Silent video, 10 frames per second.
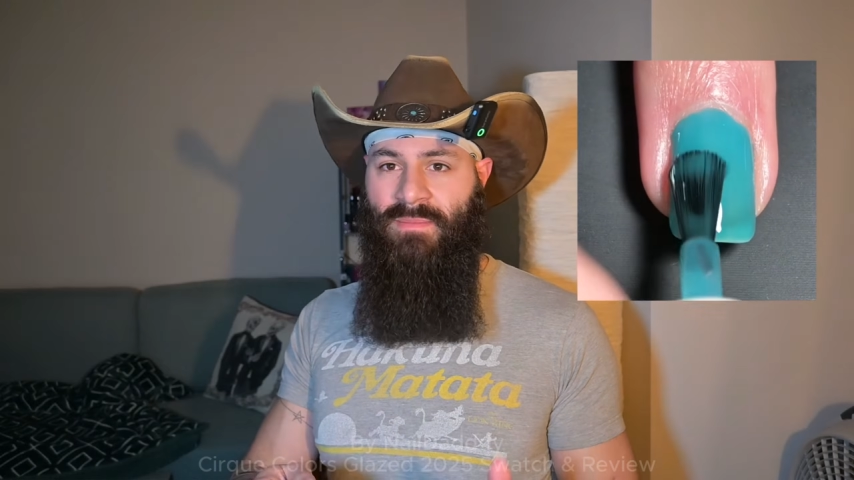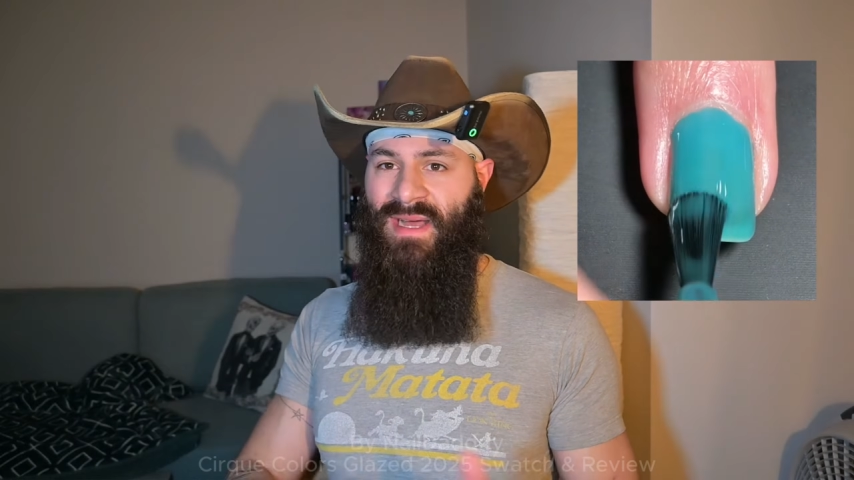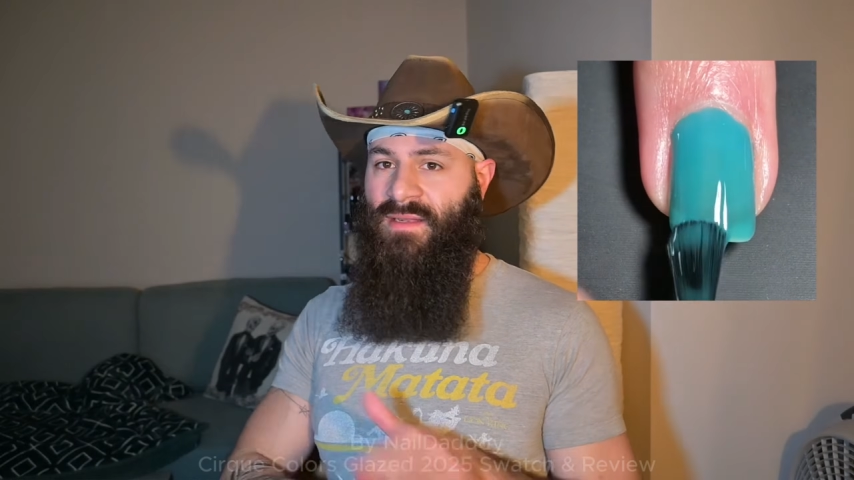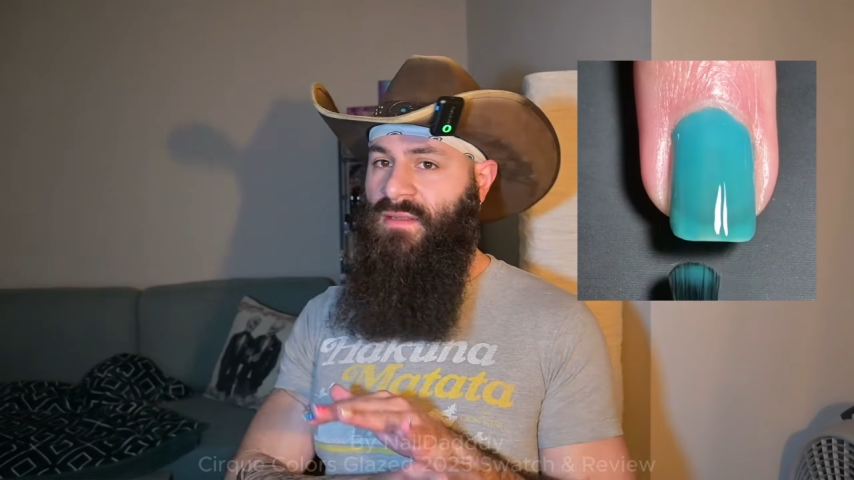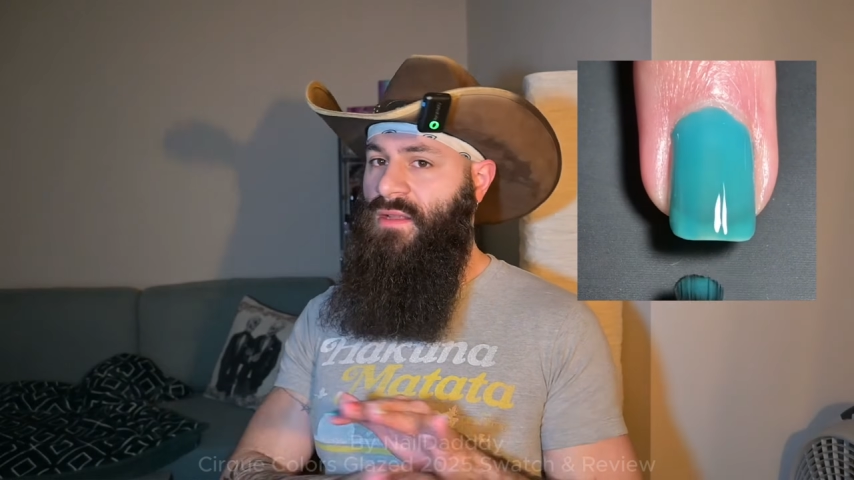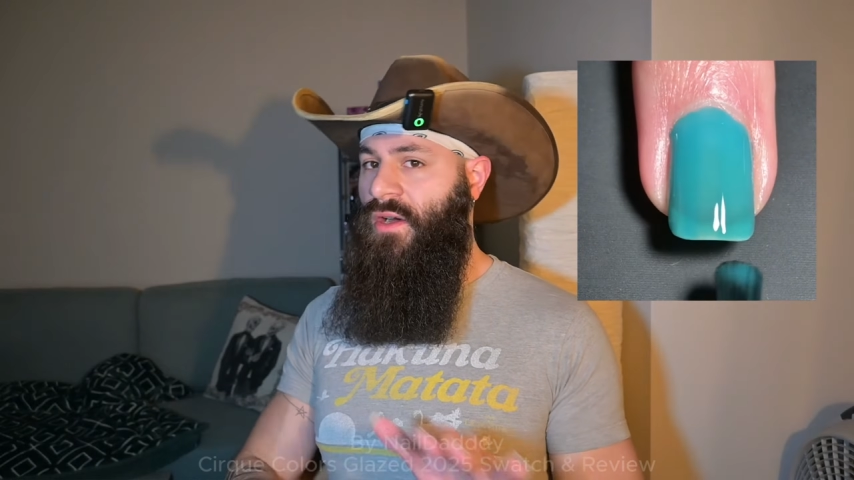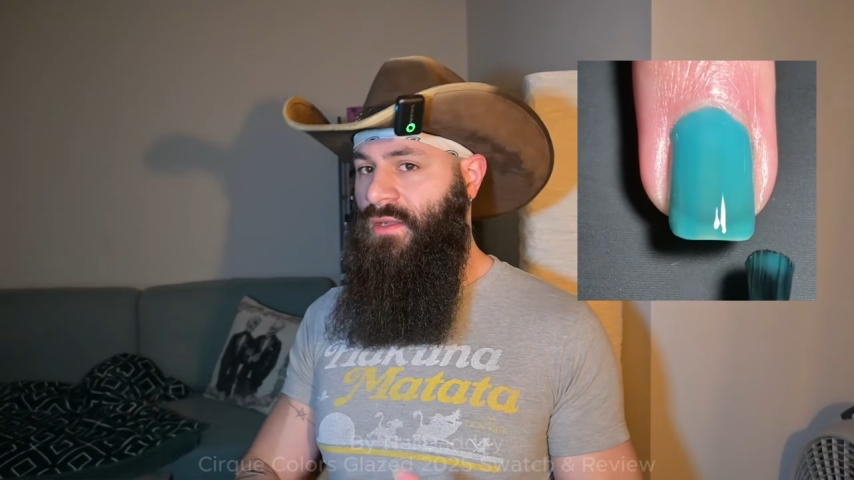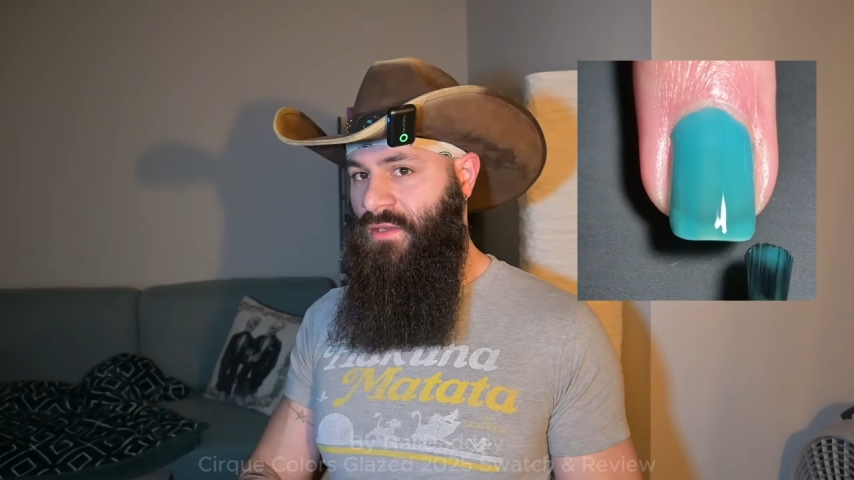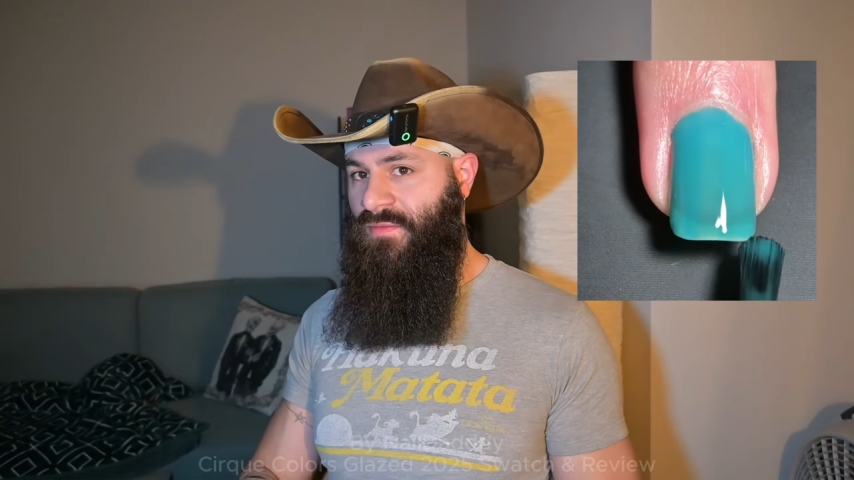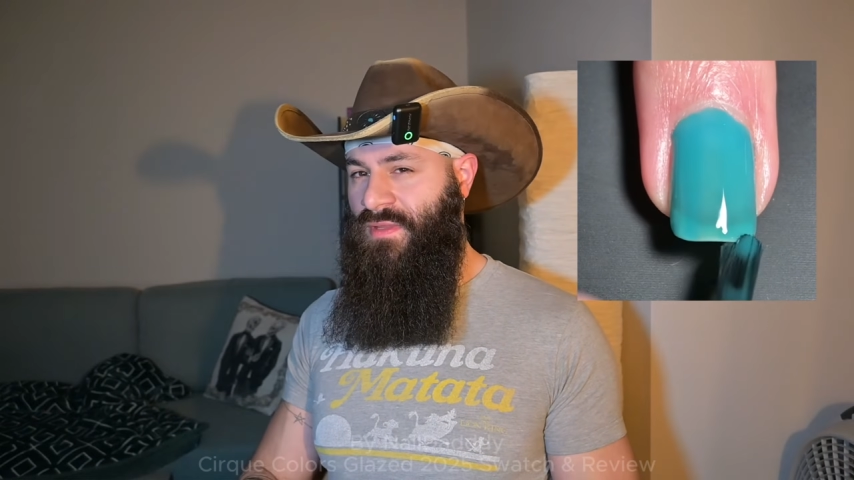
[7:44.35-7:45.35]
bottle
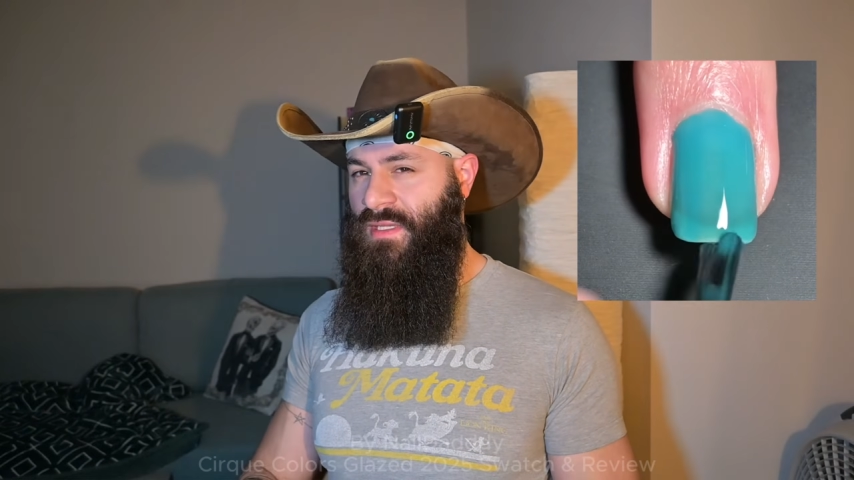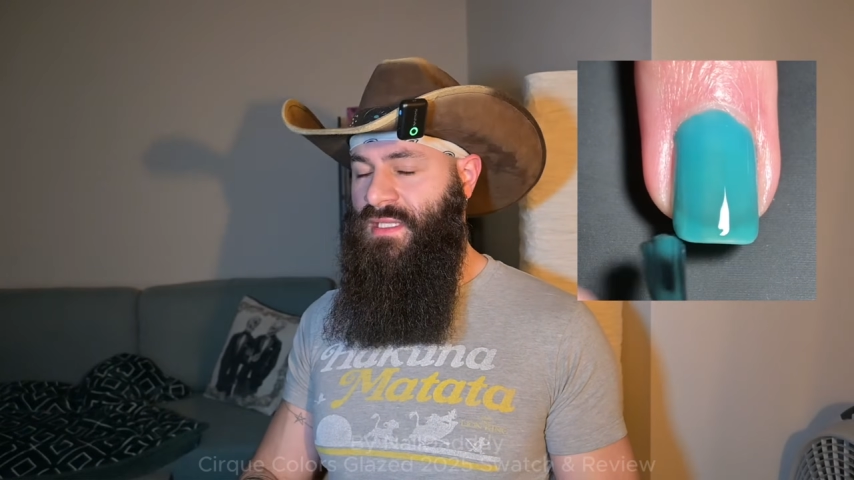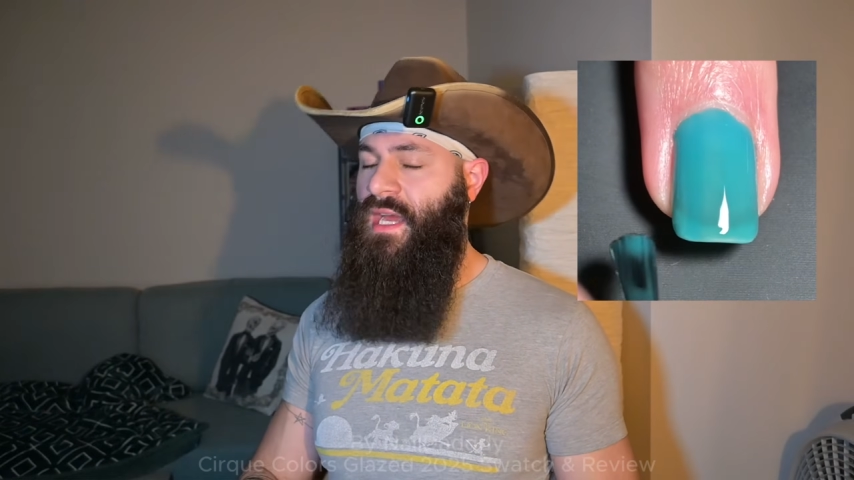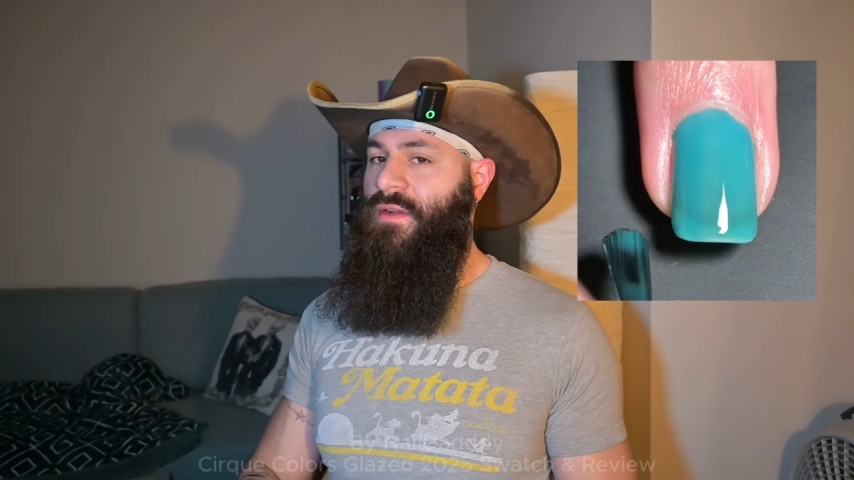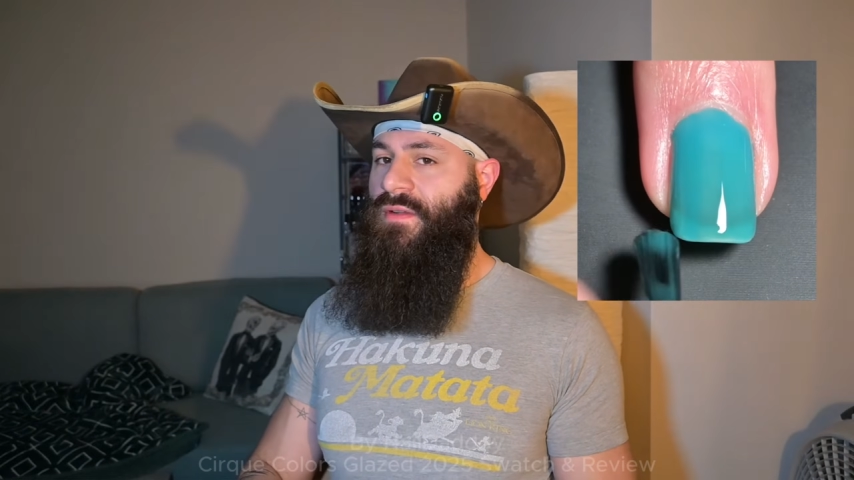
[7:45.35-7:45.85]
all over the entire